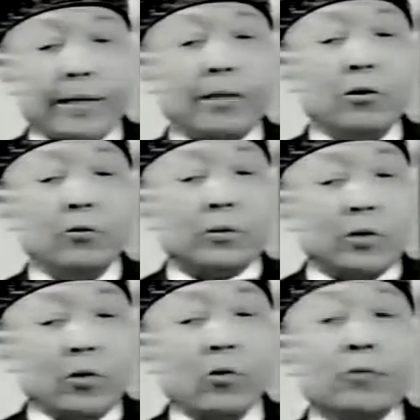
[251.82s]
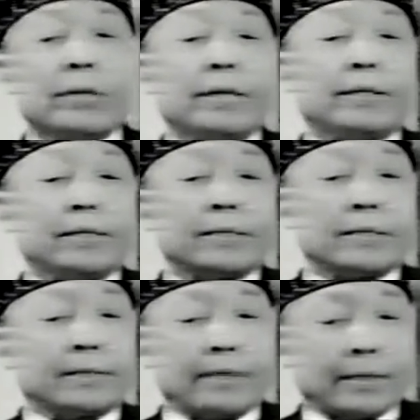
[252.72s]
They don't know that
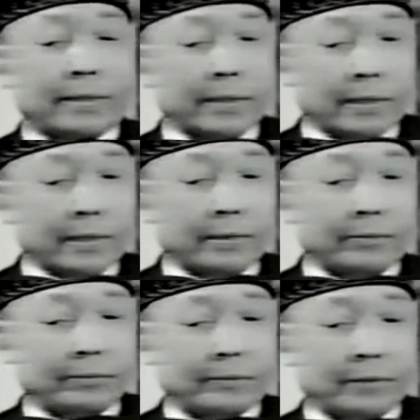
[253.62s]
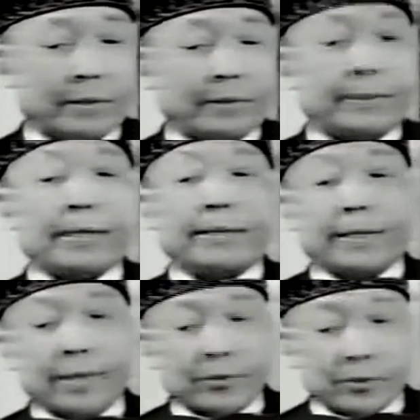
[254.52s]
this is their time
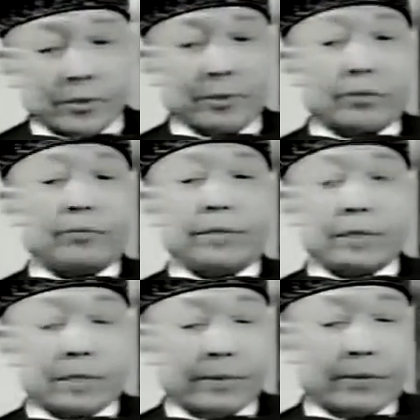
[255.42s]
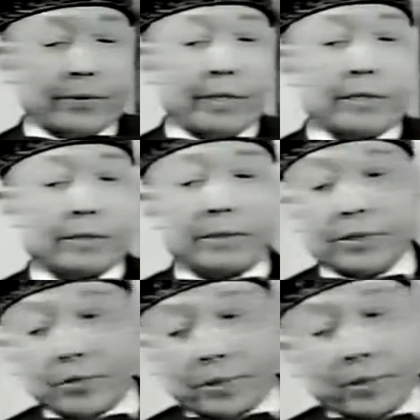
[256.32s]
that they should be separated or
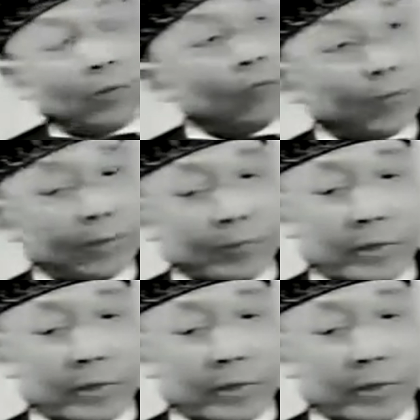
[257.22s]
they should go for